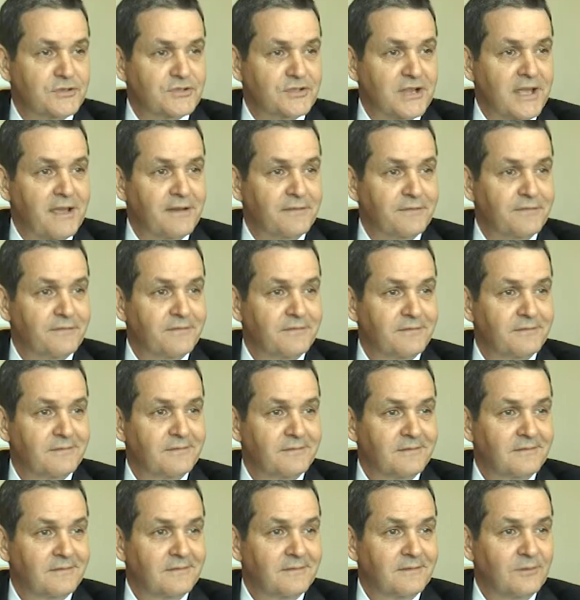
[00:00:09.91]
staff
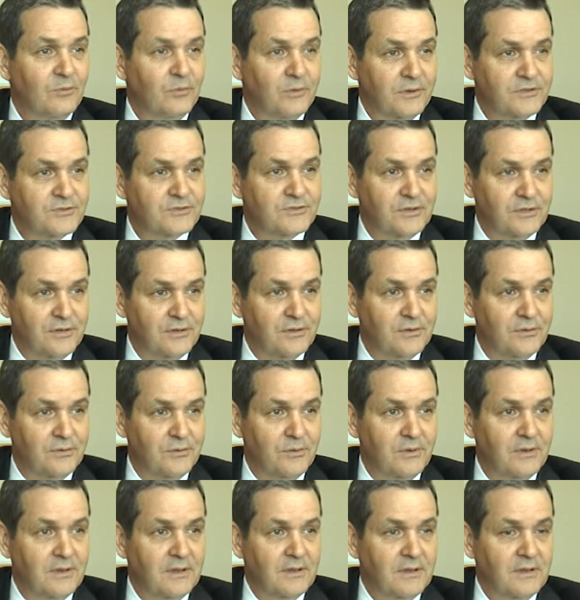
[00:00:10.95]
wants to do.
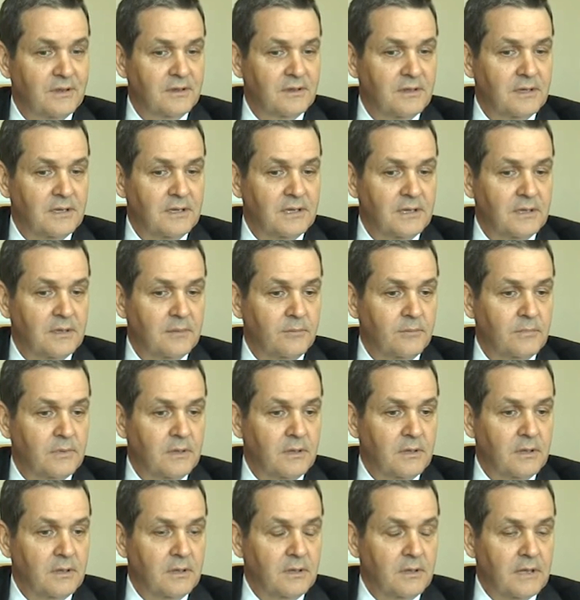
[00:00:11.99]

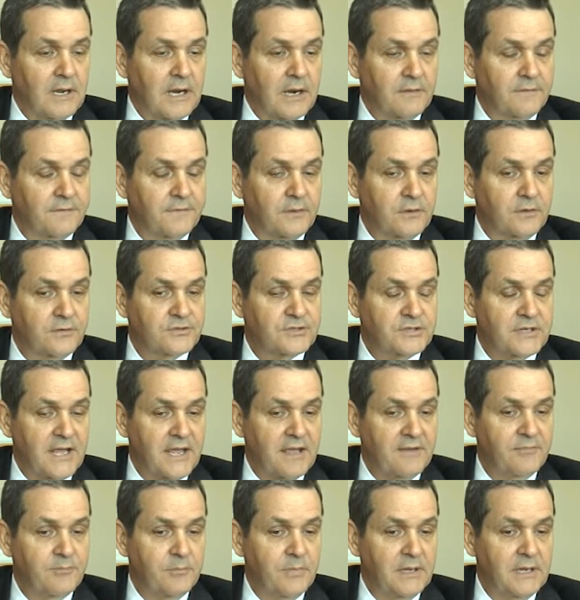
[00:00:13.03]
Our first
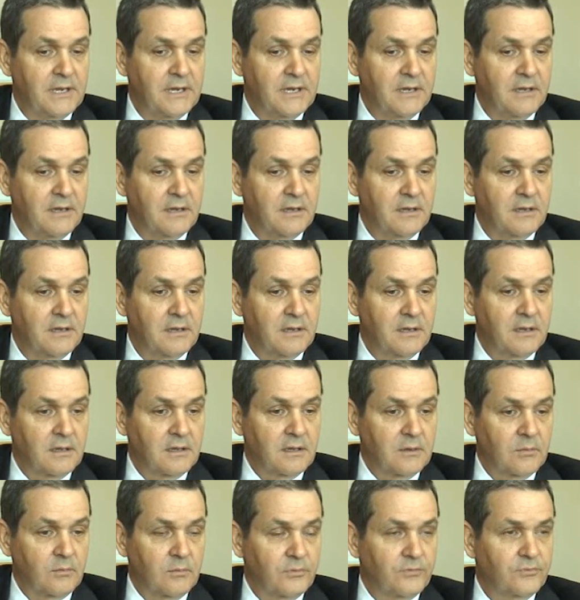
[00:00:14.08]
staff meeting
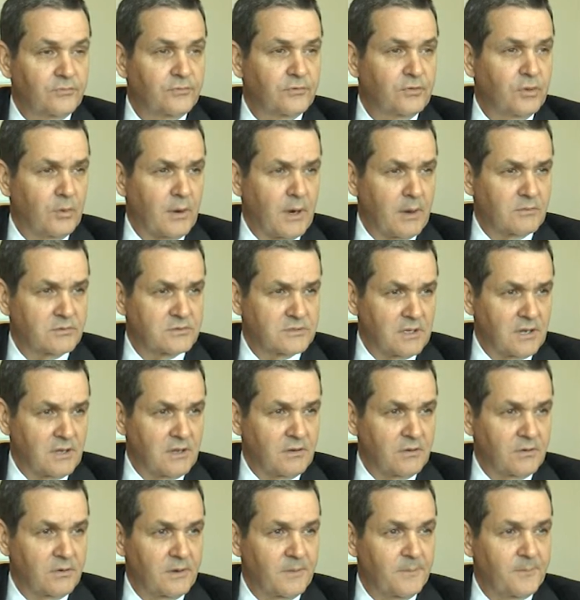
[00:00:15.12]
was 2 hours
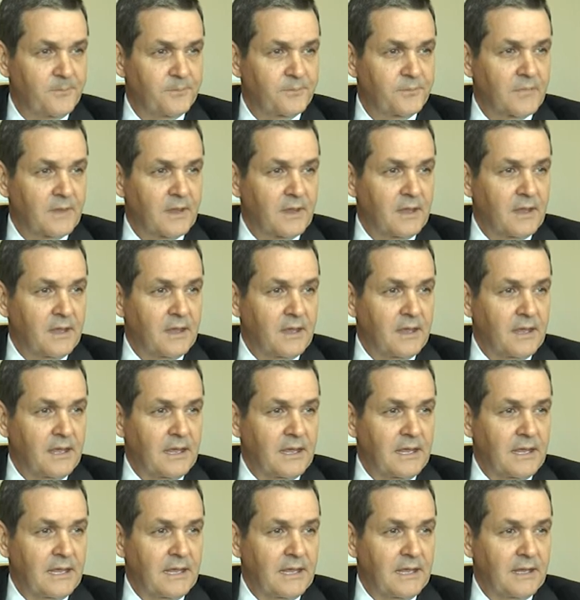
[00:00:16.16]
long,
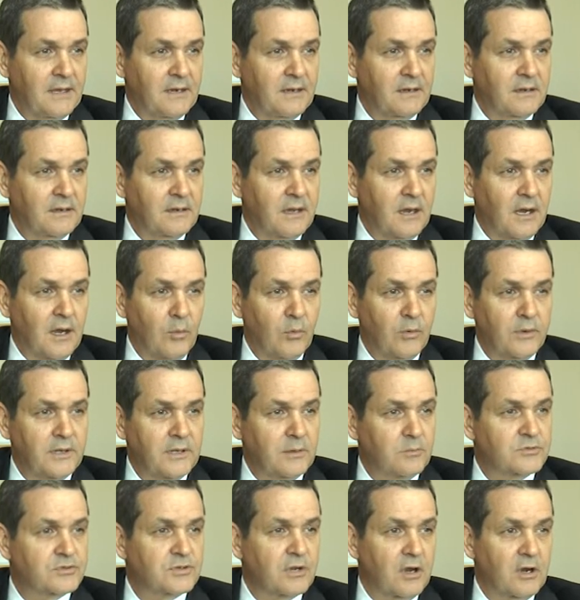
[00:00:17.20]
and all we
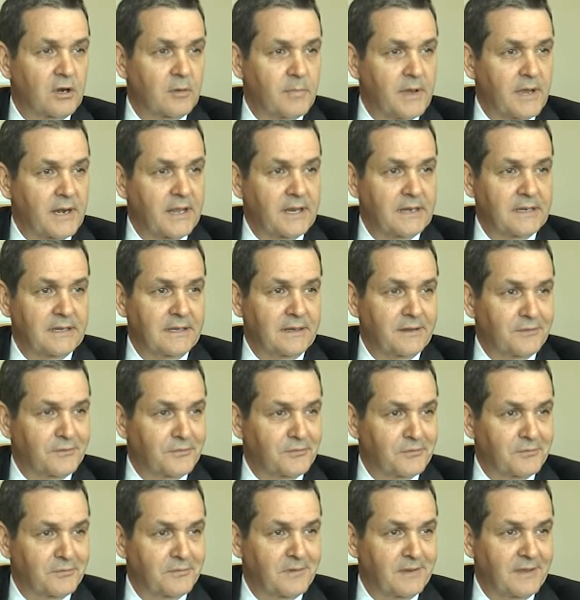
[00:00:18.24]
did was talk about
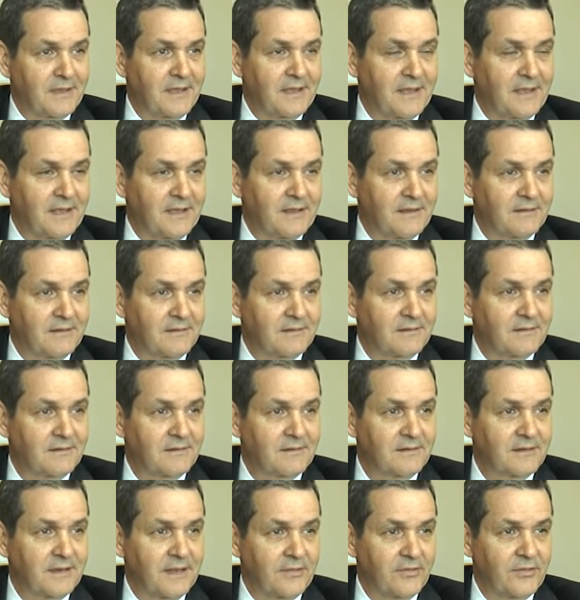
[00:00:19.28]
ideas. And
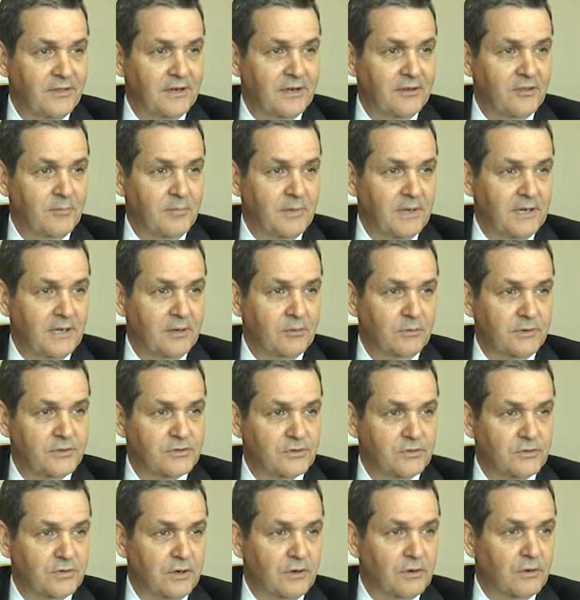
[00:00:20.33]
at the end of the meeting,
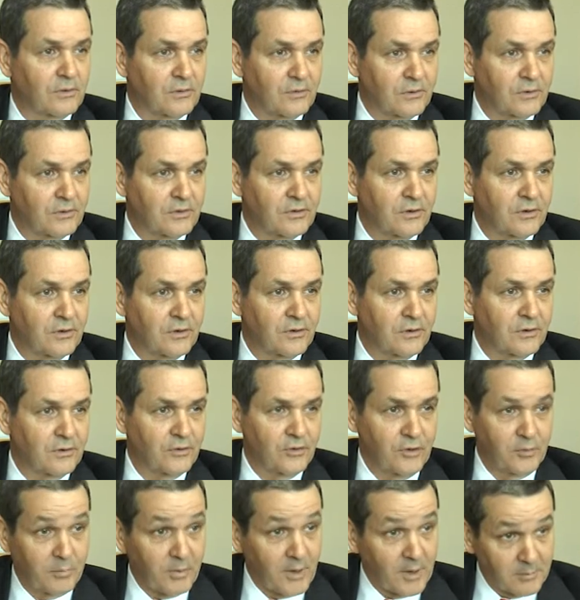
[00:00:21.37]
Richard Turner, who
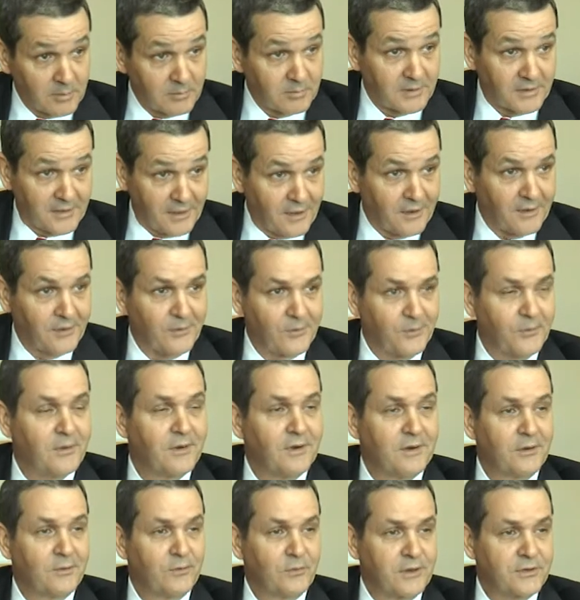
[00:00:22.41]
you probably know,
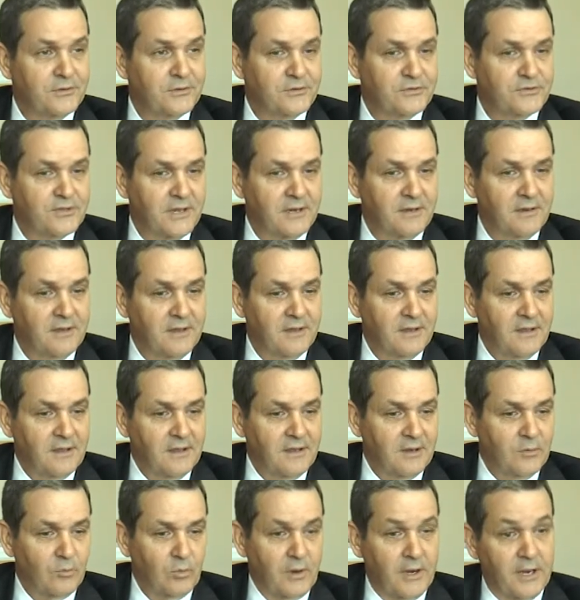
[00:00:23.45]
Richard said,
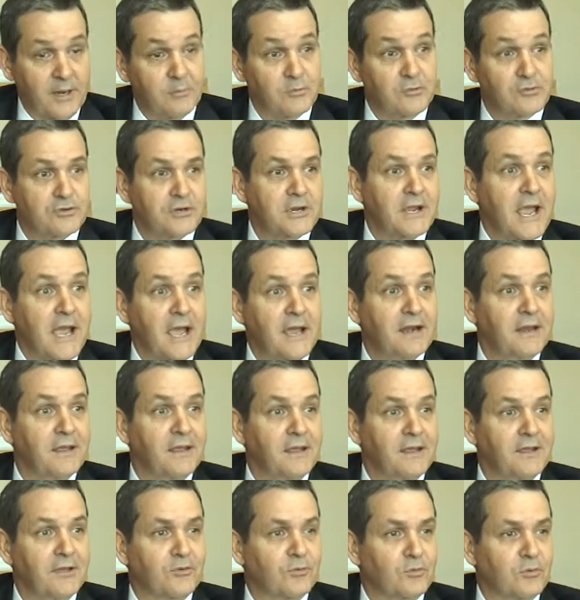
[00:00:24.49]
"You know, we're hemorrhaging
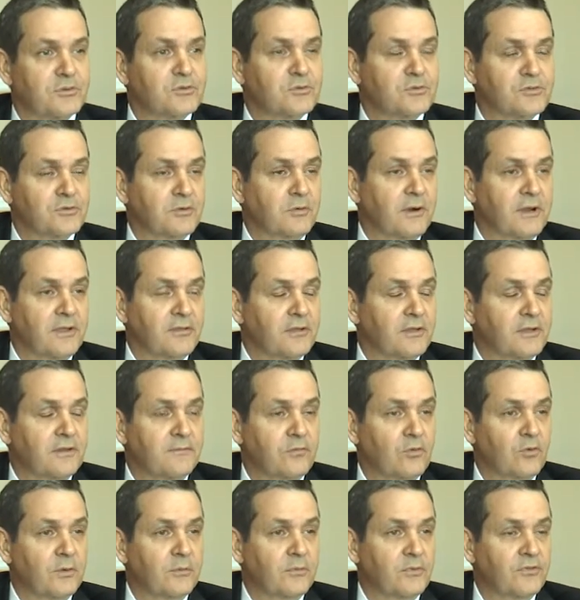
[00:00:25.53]
ideas," which was a great thing
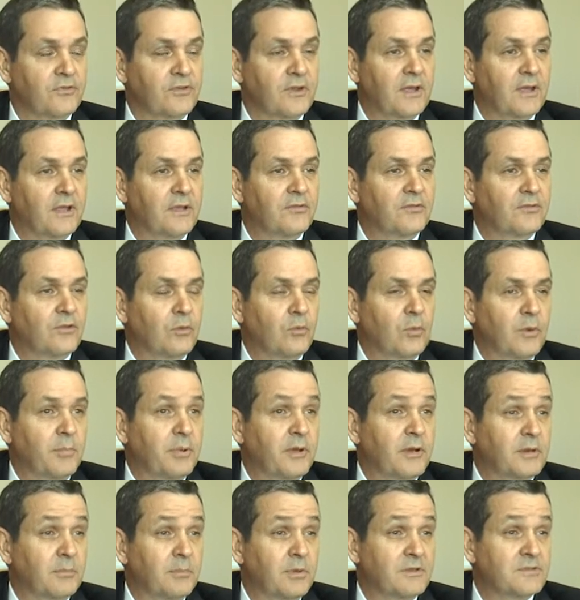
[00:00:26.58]
for him to say. So we
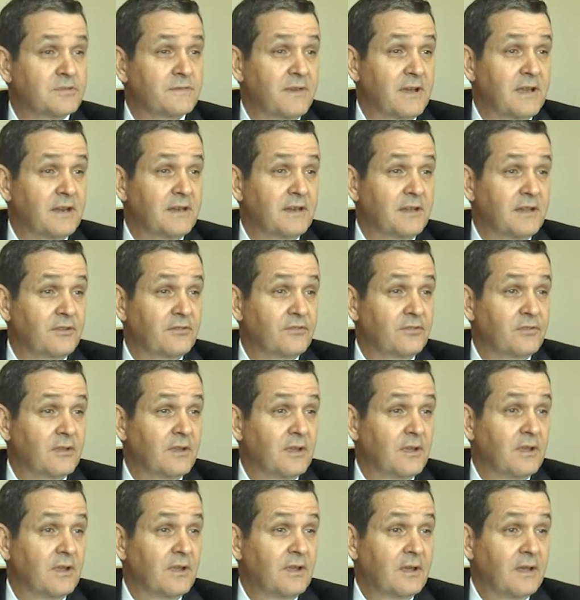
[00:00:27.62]
picked a bunch of ideas
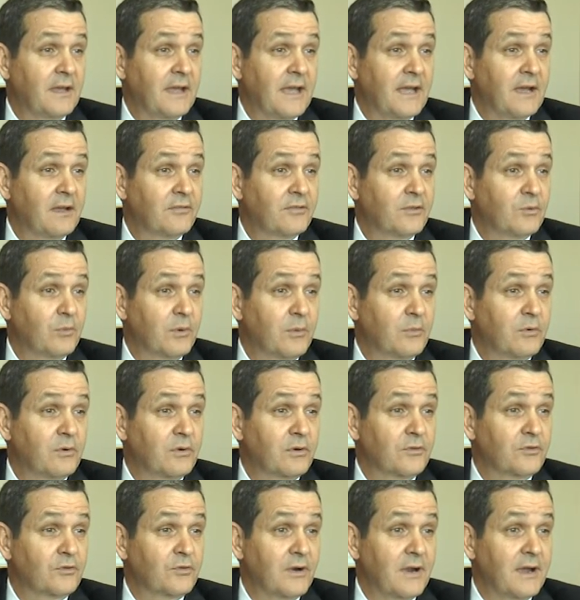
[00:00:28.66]
out that we were
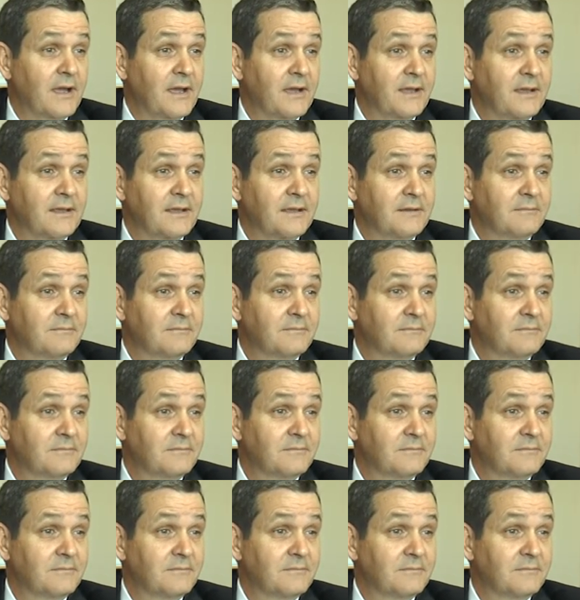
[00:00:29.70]
going to try and